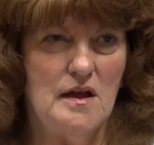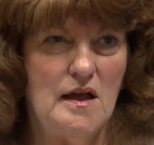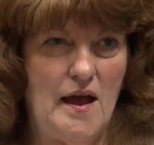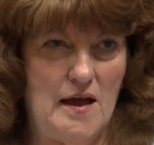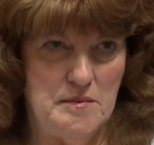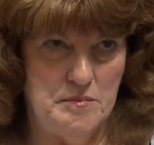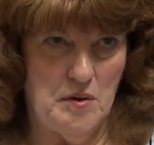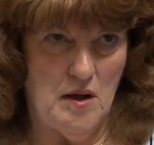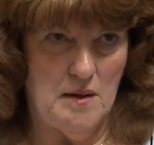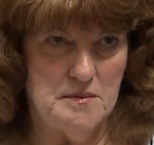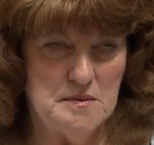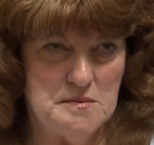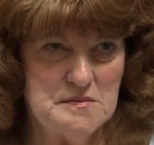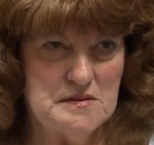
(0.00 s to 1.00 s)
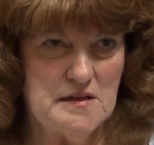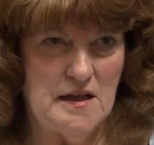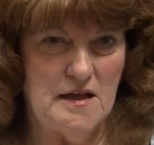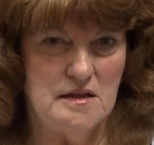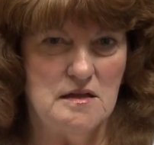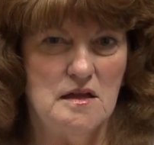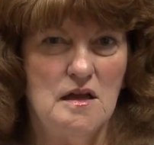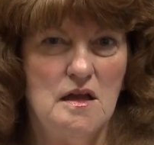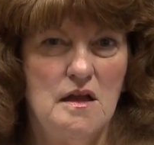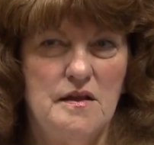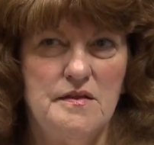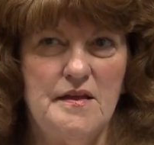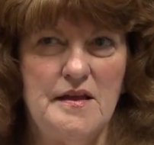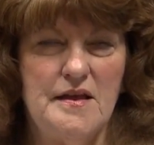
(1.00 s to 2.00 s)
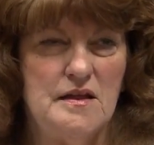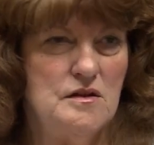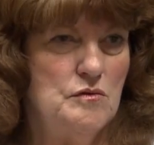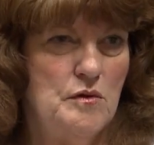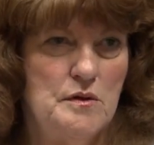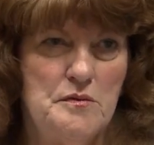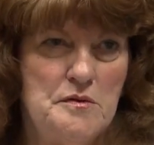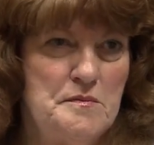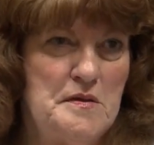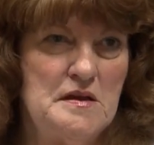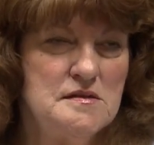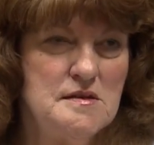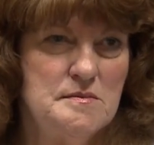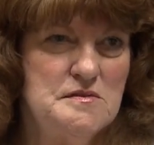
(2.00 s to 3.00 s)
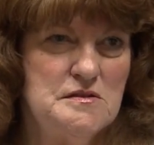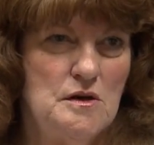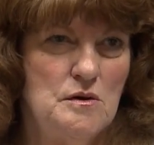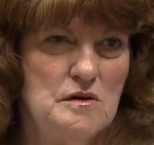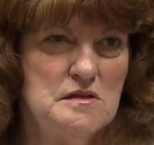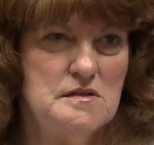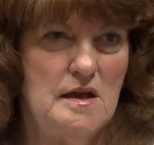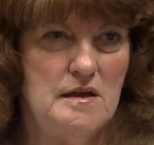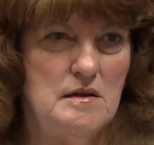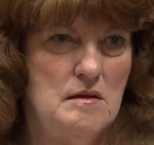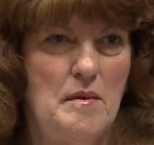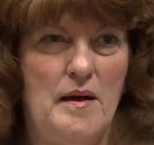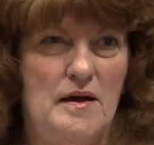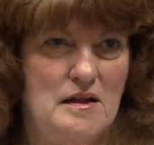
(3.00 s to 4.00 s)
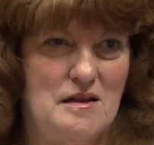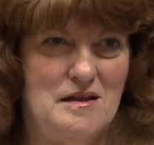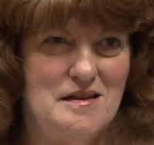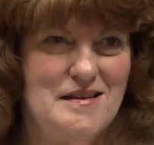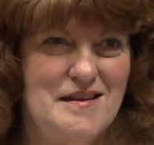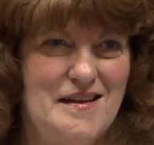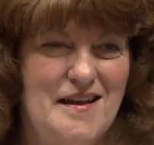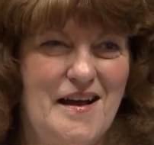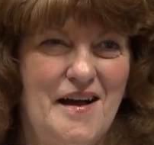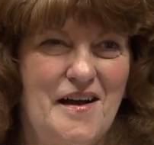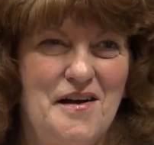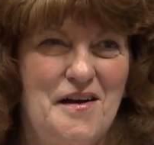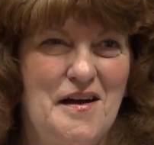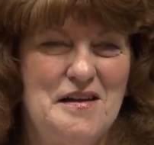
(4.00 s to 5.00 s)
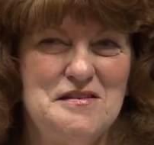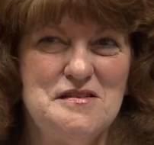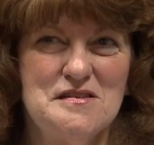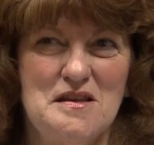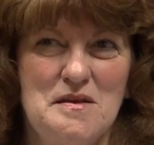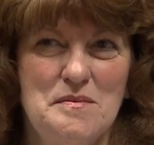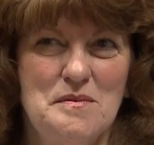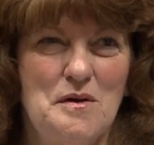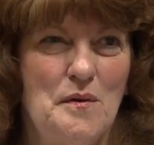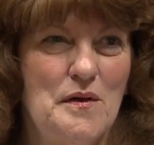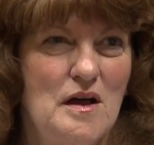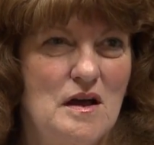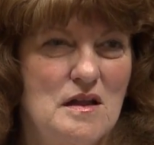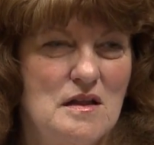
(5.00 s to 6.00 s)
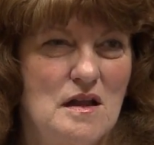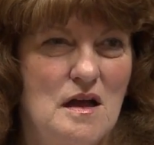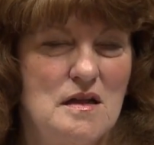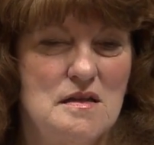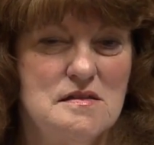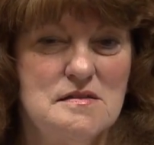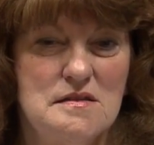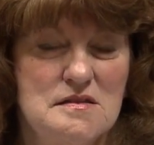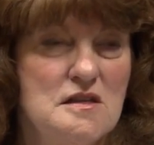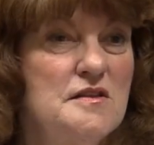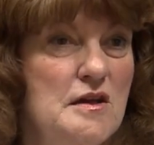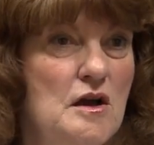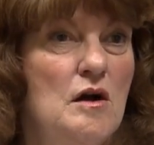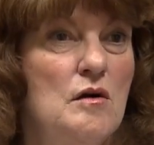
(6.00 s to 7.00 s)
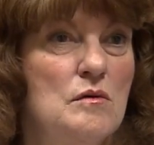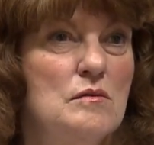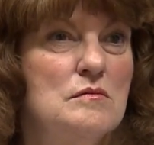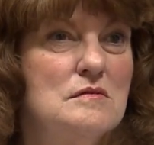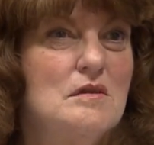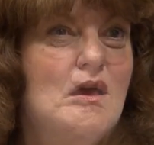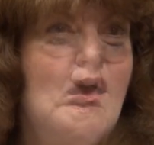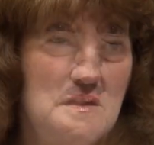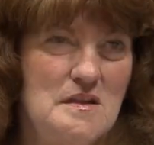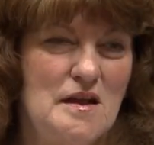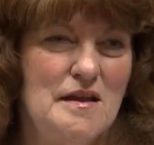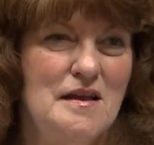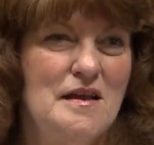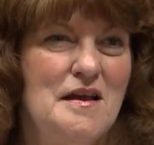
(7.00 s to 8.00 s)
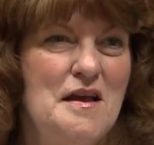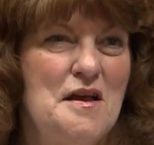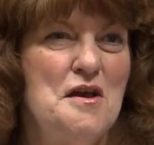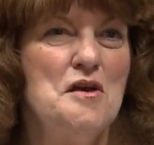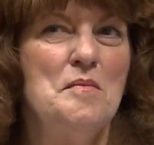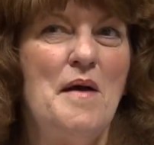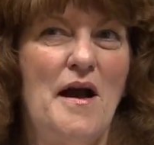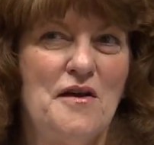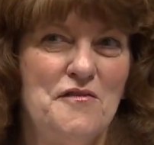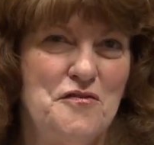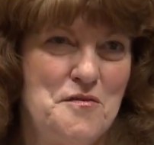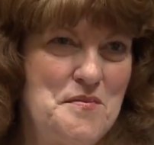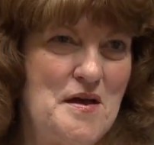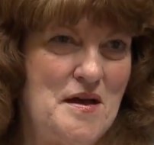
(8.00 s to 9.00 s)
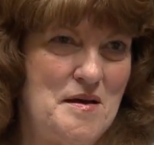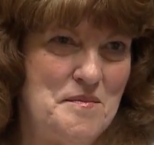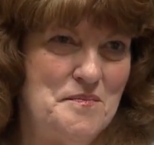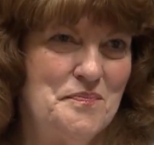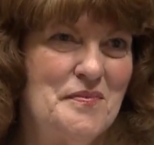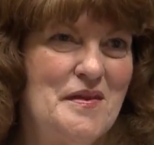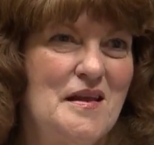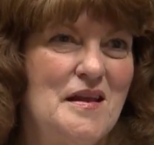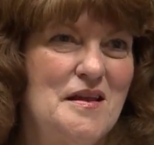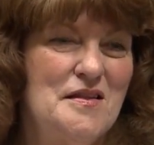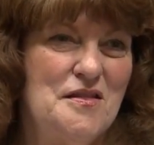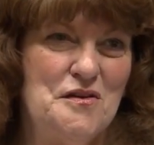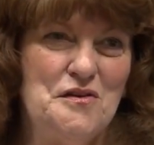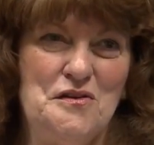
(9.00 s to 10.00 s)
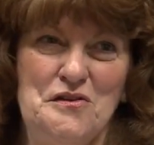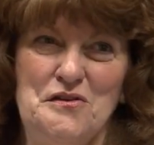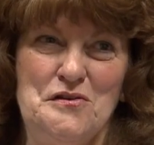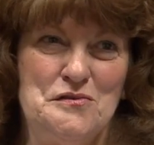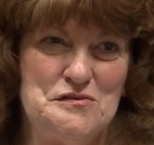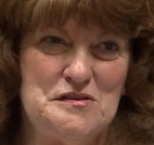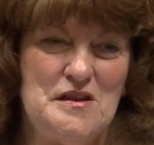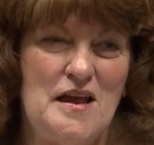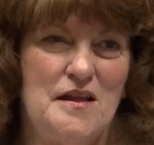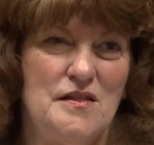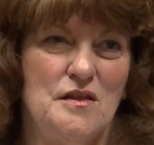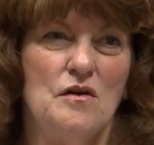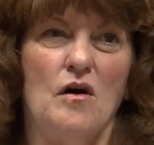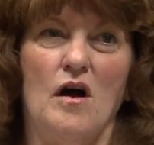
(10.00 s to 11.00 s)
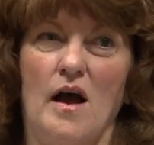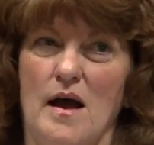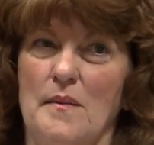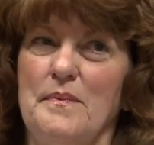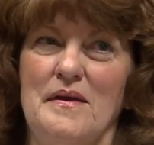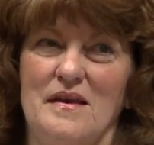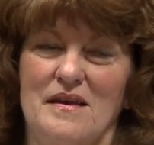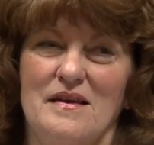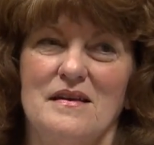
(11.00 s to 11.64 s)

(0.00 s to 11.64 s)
had problems, and they get annoyed with me because I'm so excited about it. I just keep going on and on until they go. And I hear back from them the good news, and they're all happy.